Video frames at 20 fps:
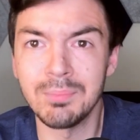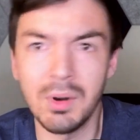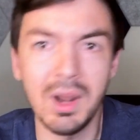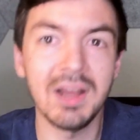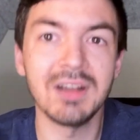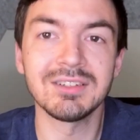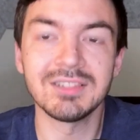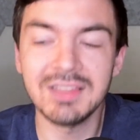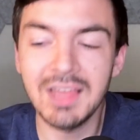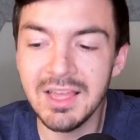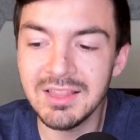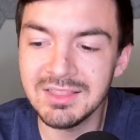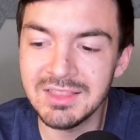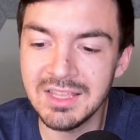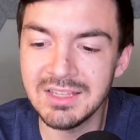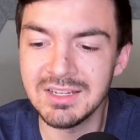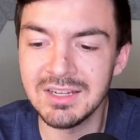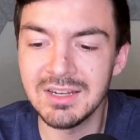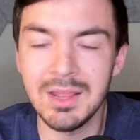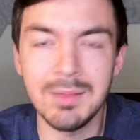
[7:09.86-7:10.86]
prior to that,
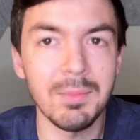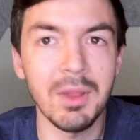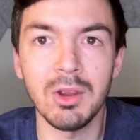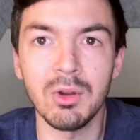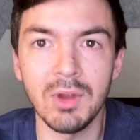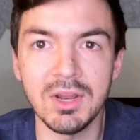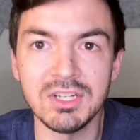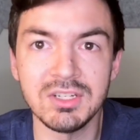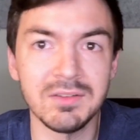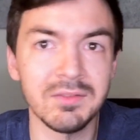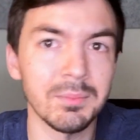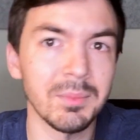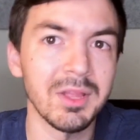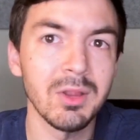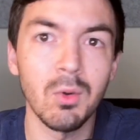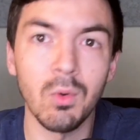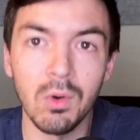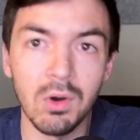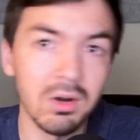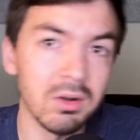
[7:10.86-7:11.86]
they did a migration from
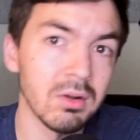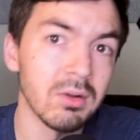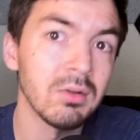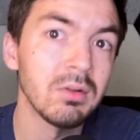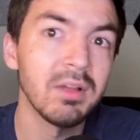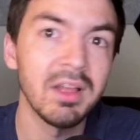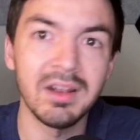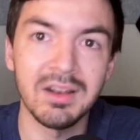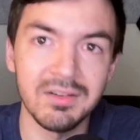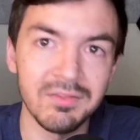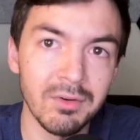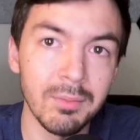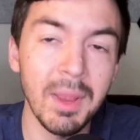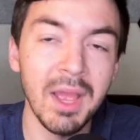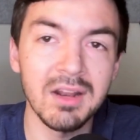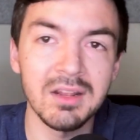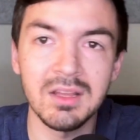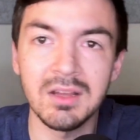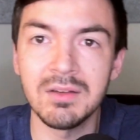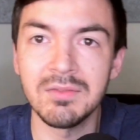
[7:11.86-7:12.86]
like Oracle and
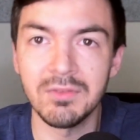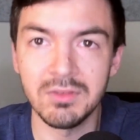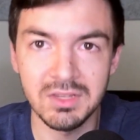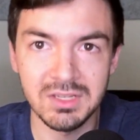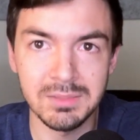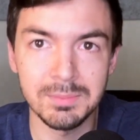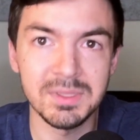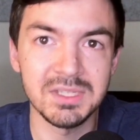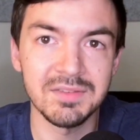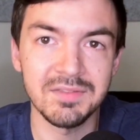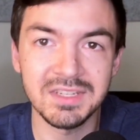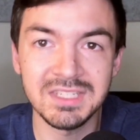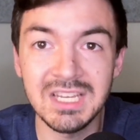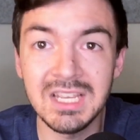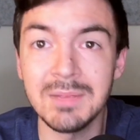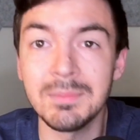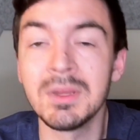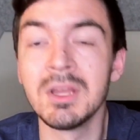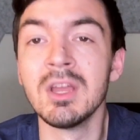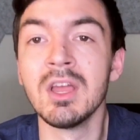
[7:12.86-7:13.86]
Informatica for this specific
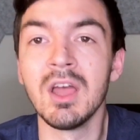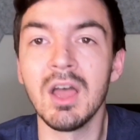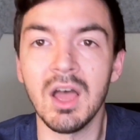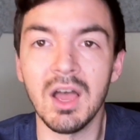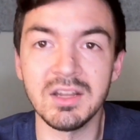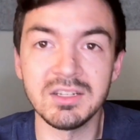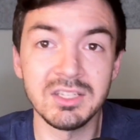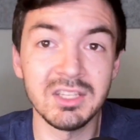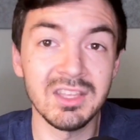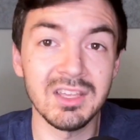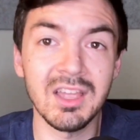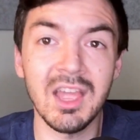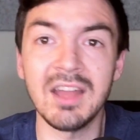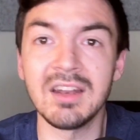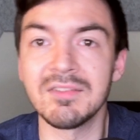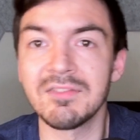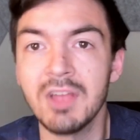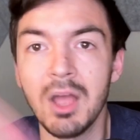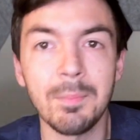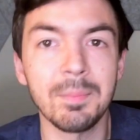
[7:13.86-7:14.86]
team to the kind
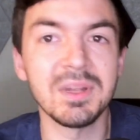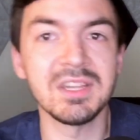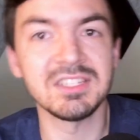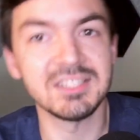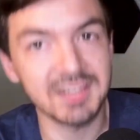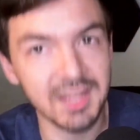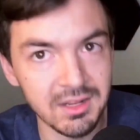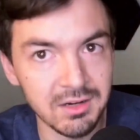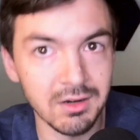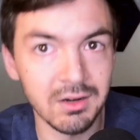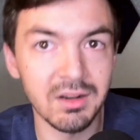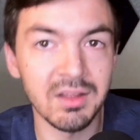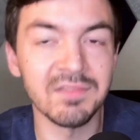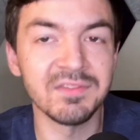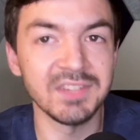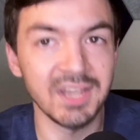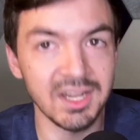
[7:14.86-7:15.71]
of company standard of